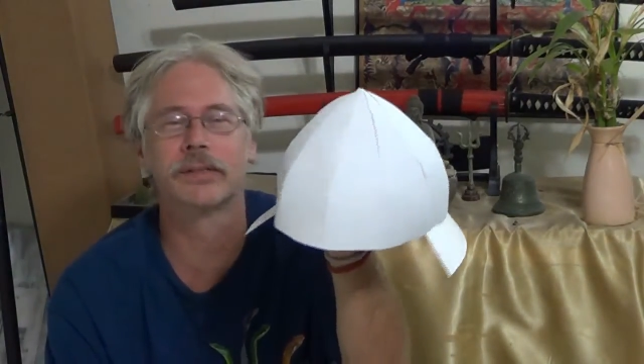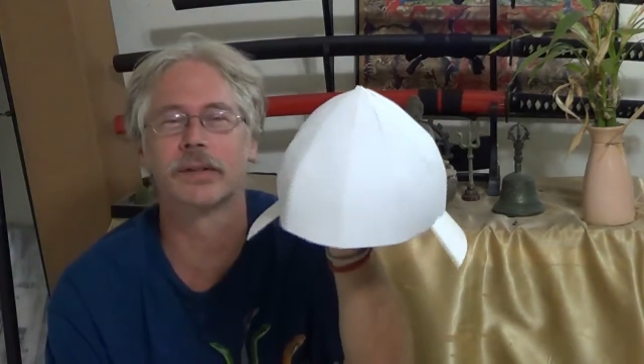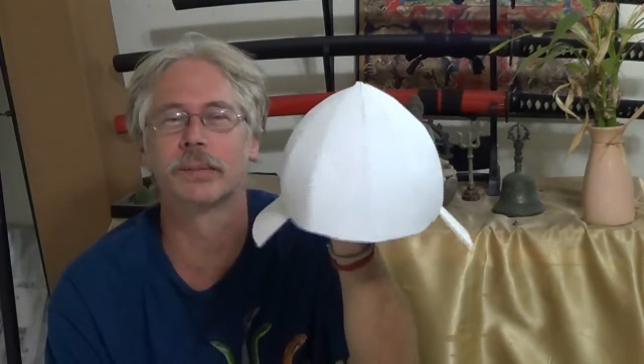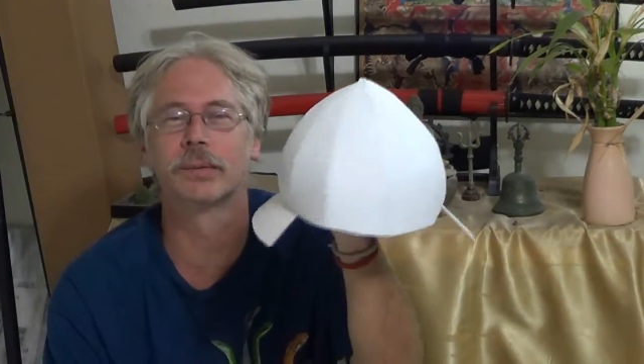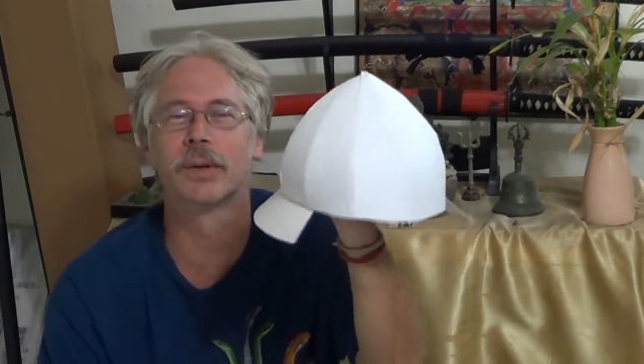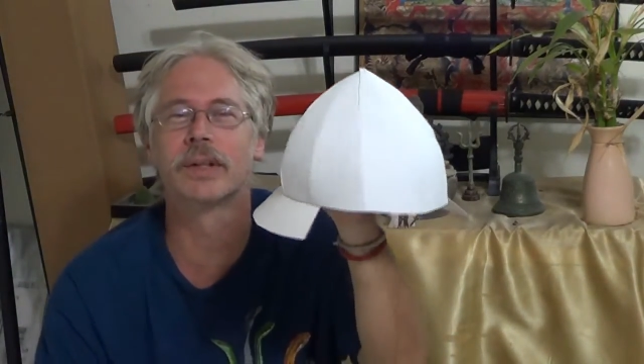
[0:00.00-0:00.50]
so
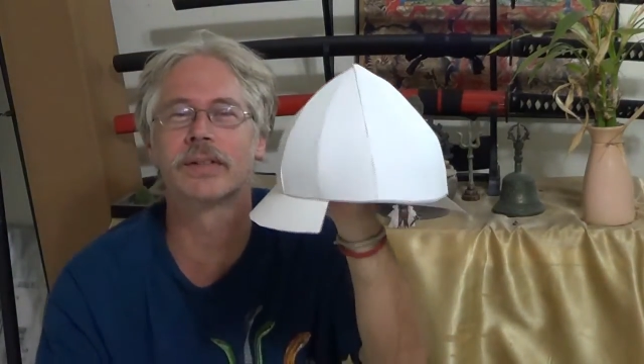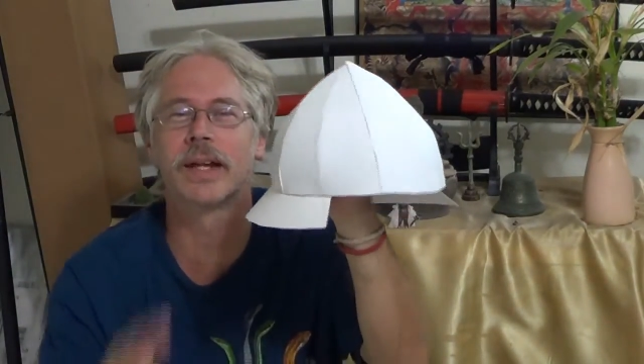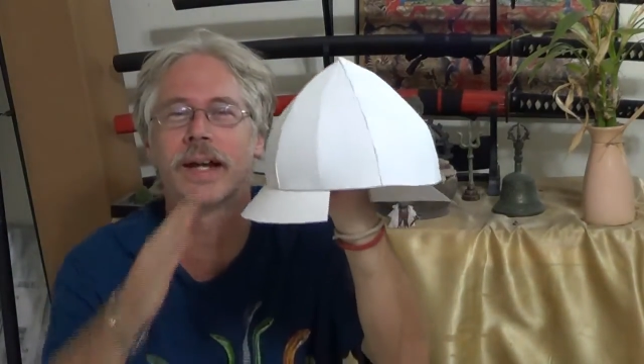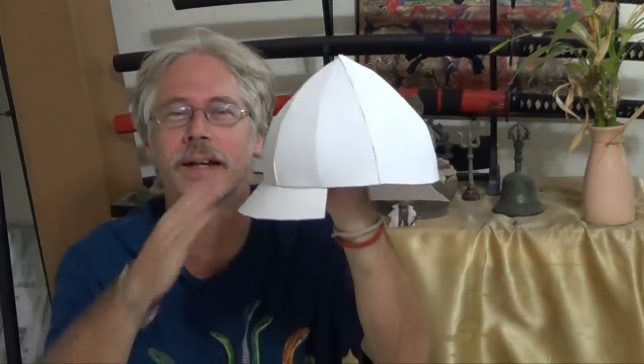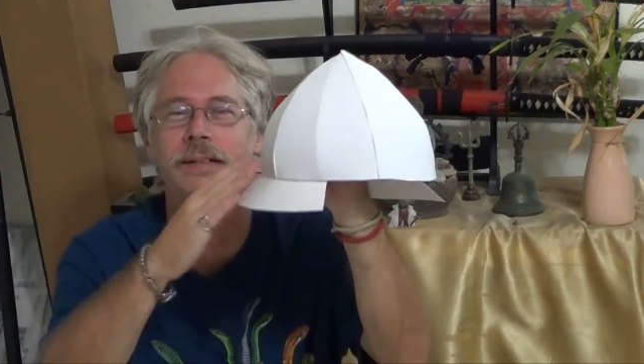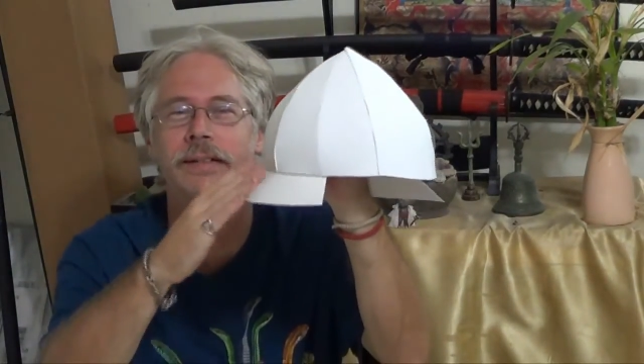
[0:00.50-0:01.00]
I'm going to
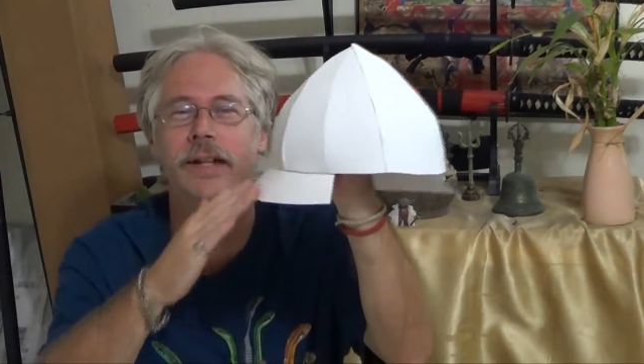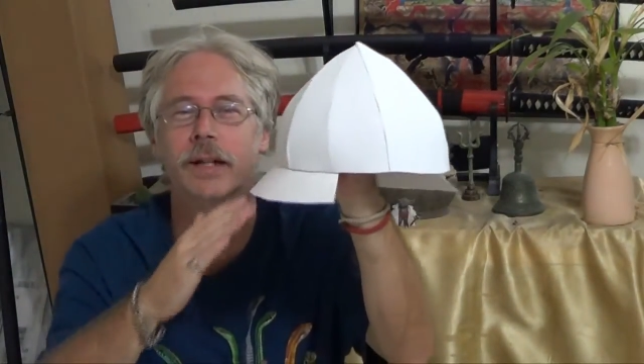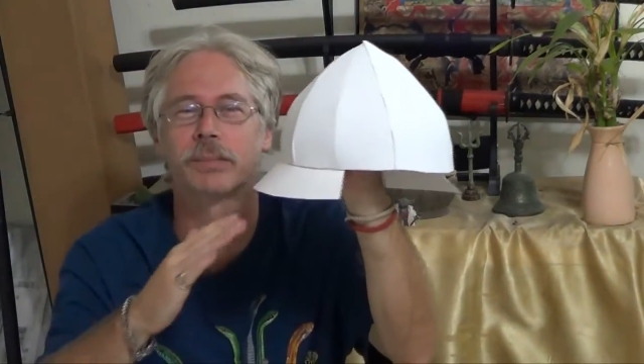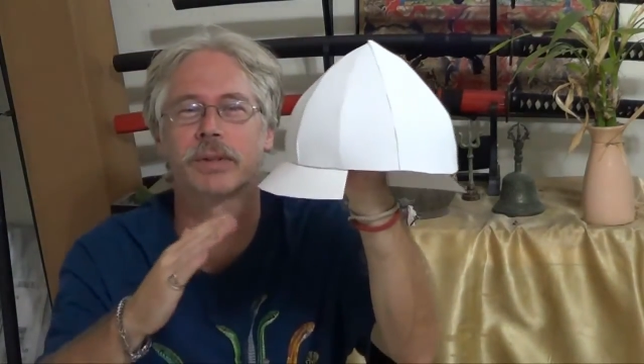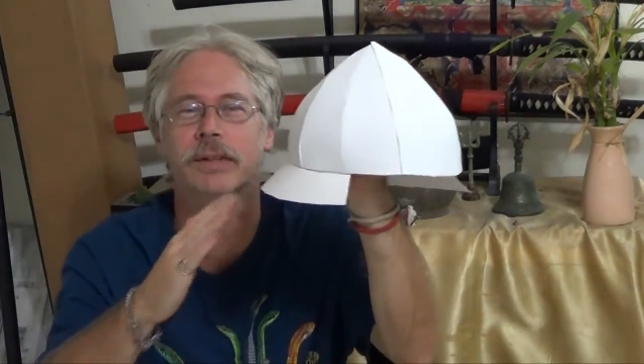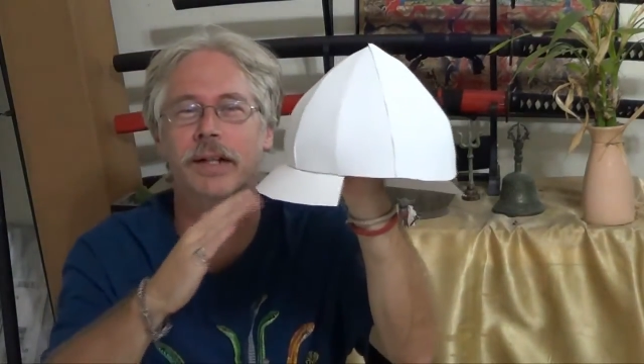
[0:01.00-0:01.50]
add the
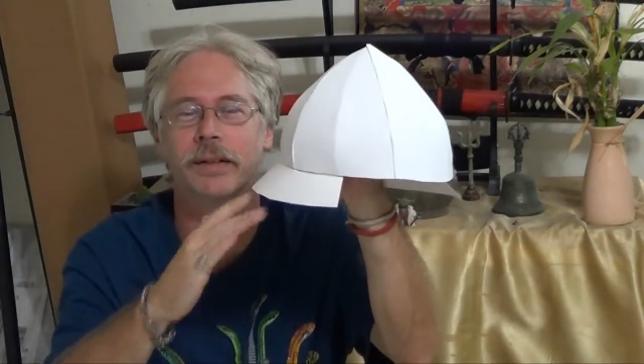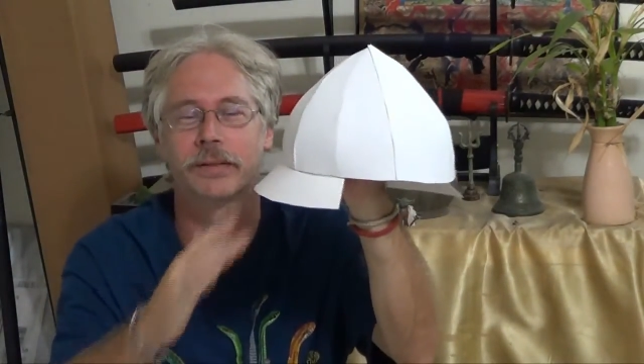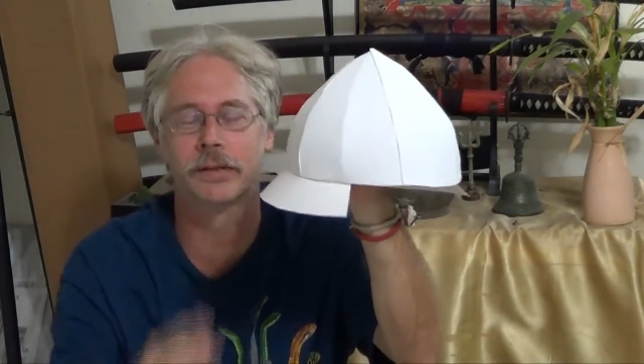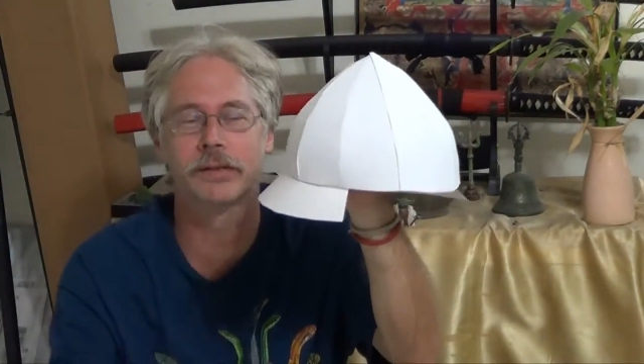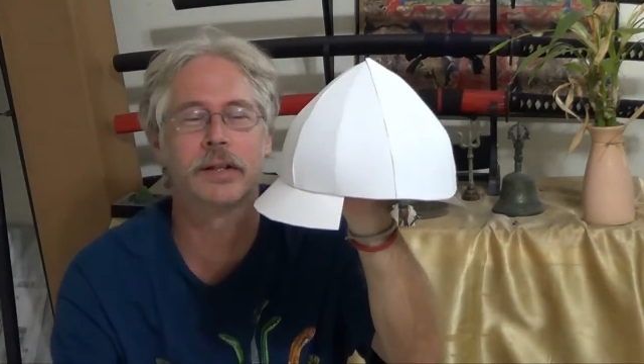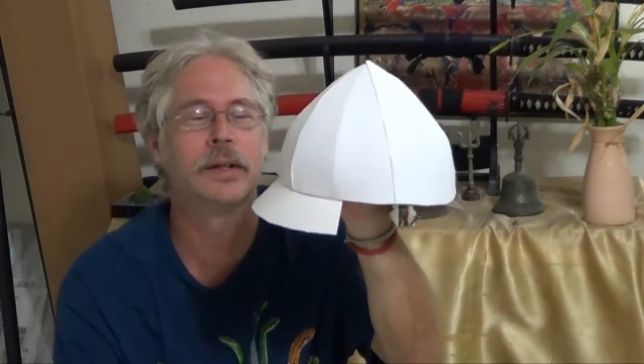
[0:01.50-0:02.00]
neck
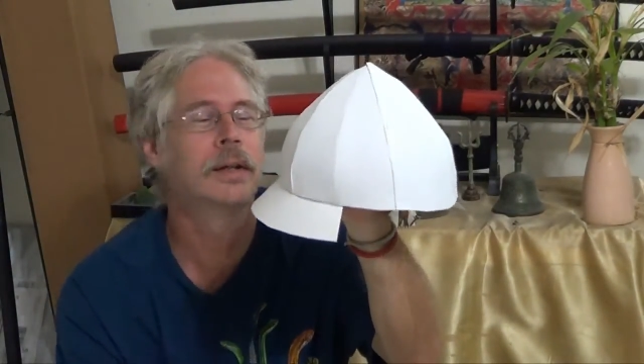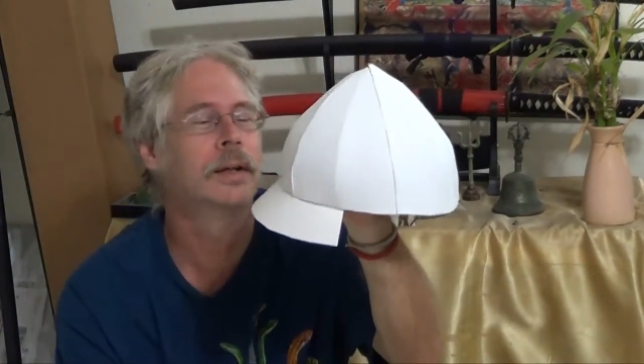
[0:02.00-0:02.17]
protectors.